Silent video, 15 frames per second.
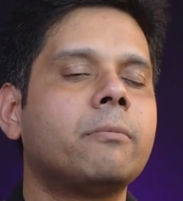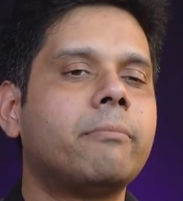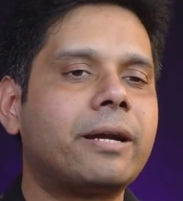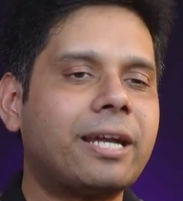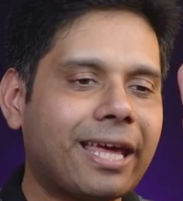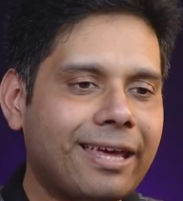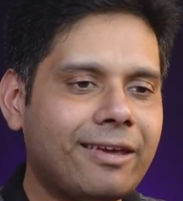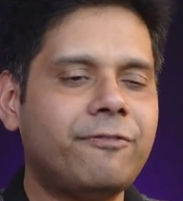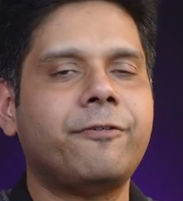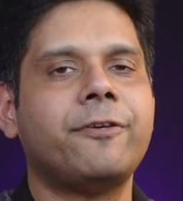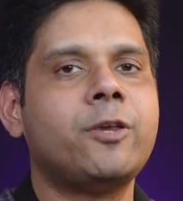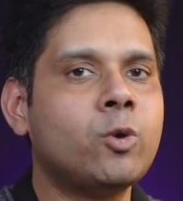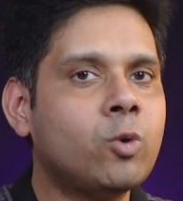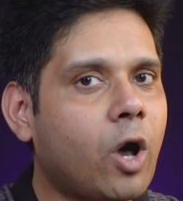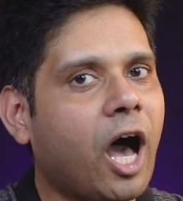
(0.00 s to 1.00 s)
But if
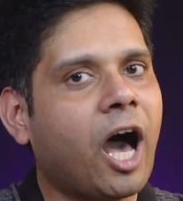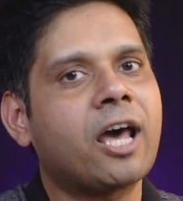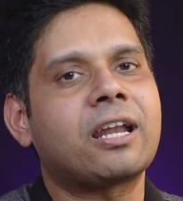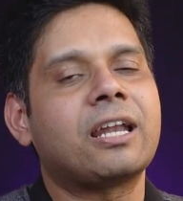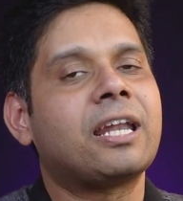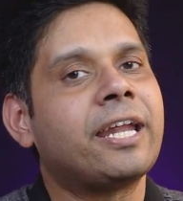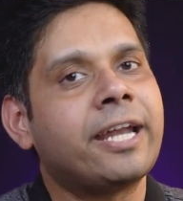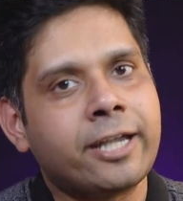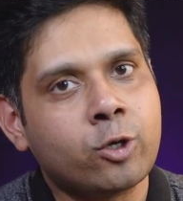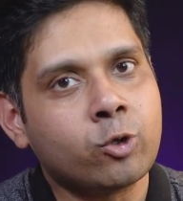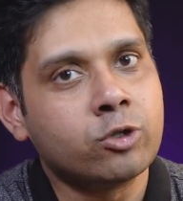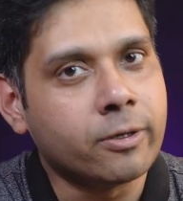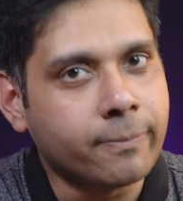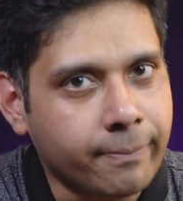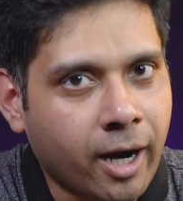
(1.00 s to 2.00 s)
you are late
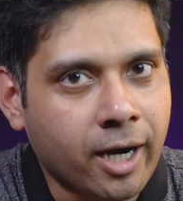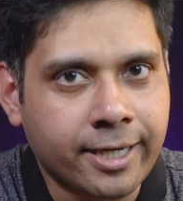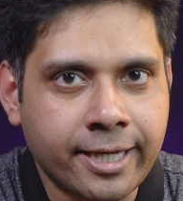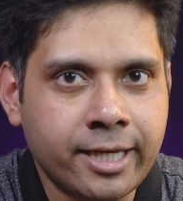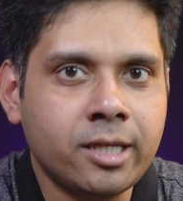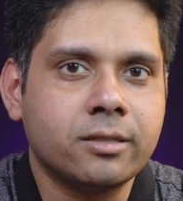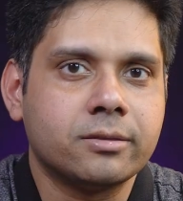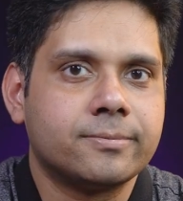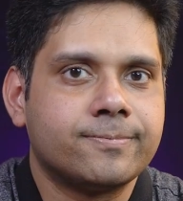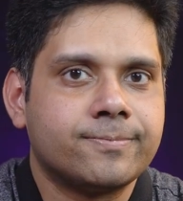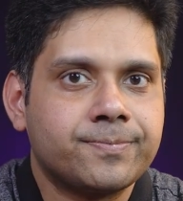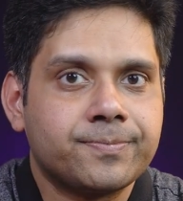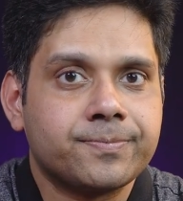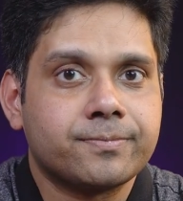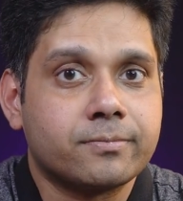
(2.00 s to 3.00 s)
to the party,
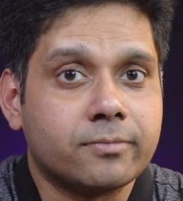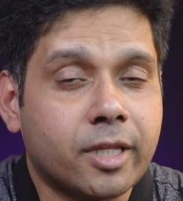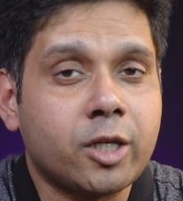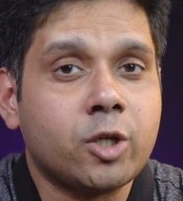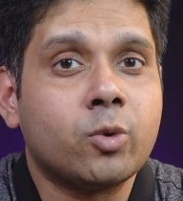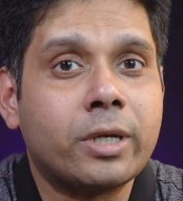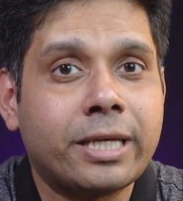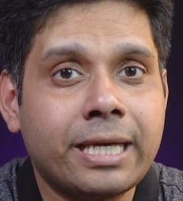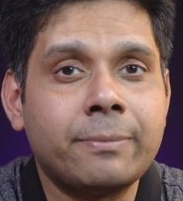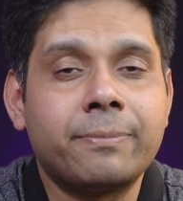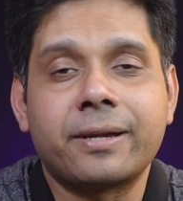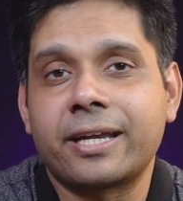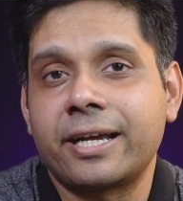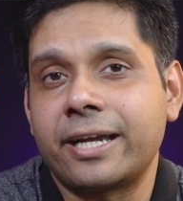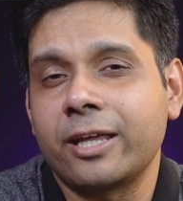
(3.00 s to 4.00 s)
then you will keep
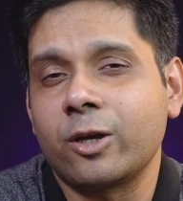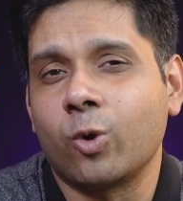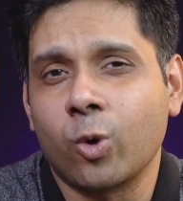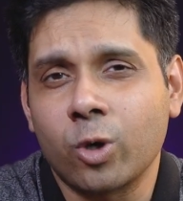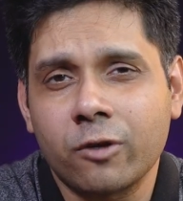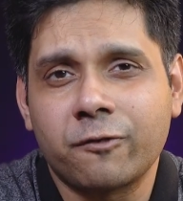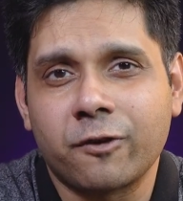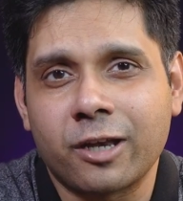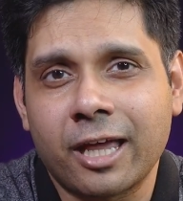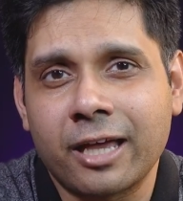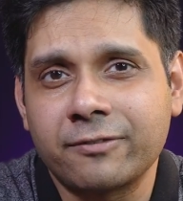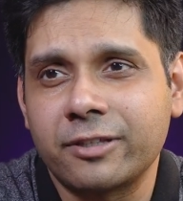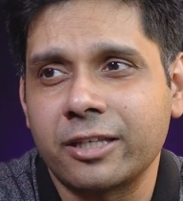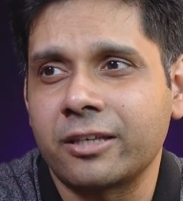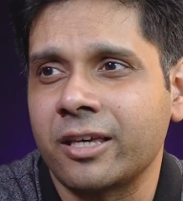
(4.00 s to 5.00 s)
regretting all of your
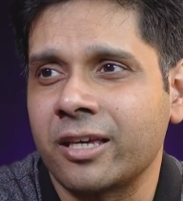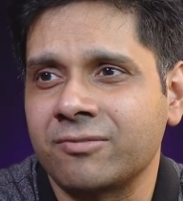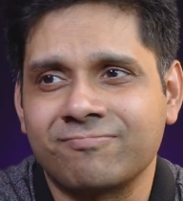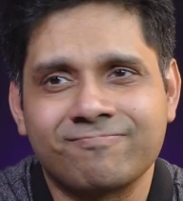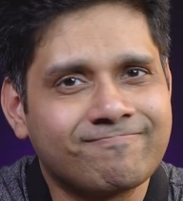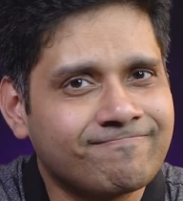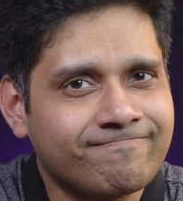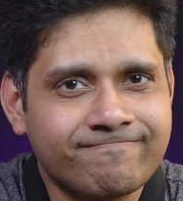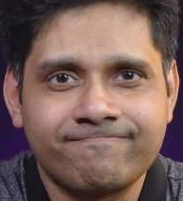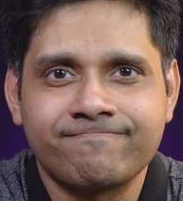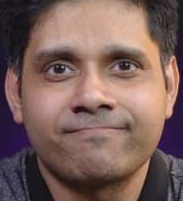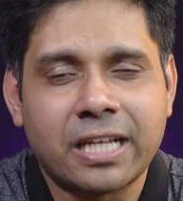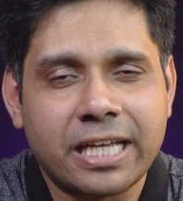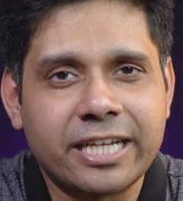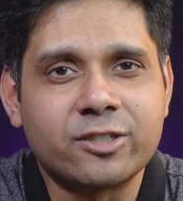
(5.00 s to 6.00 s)
life thinking
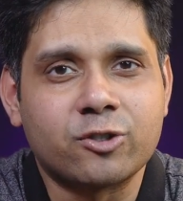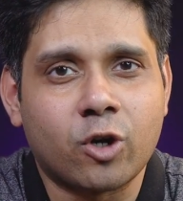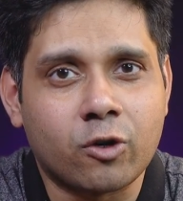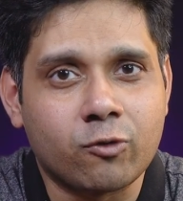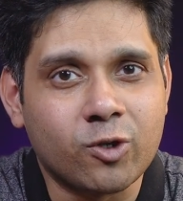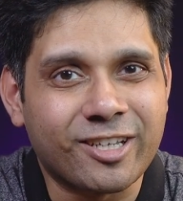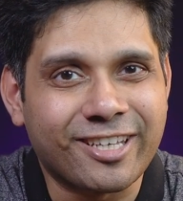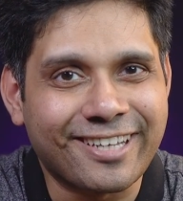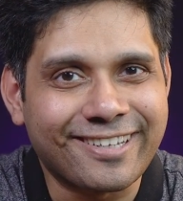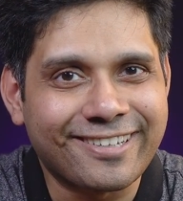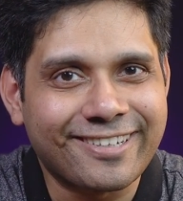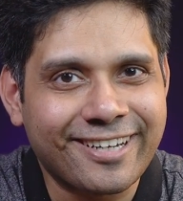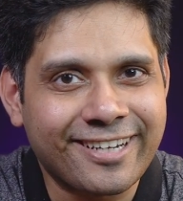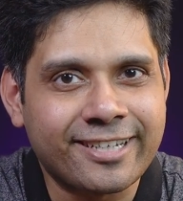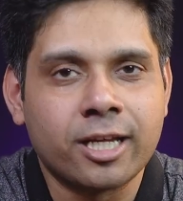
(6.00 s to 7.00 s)
it's not working,
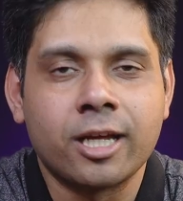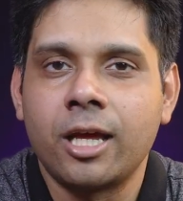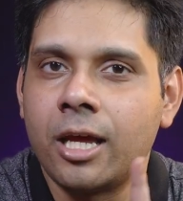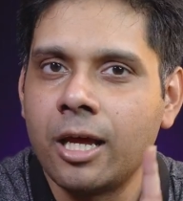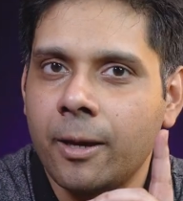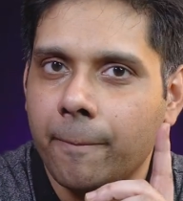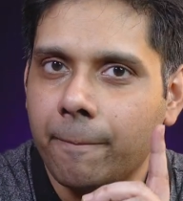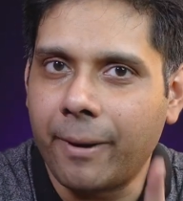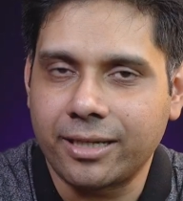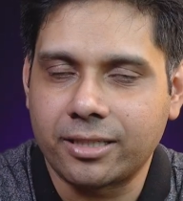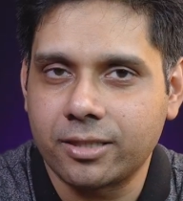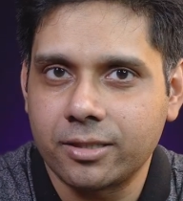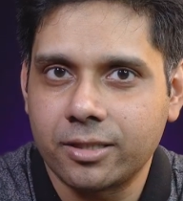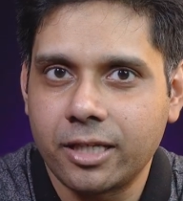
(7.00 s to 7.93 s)
right? But